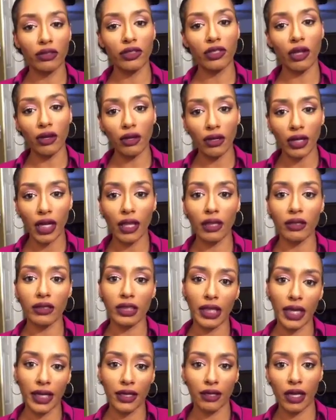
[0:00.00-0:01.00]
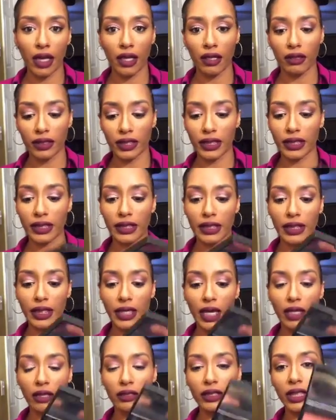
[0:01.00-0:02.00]
darker colors, lighter colors. This is the
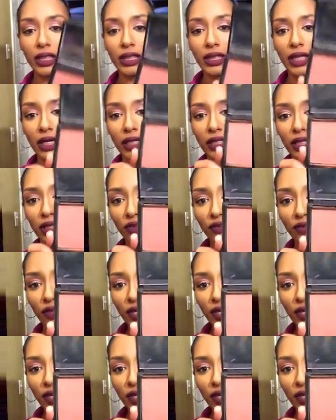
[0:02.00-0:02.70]
color Seductive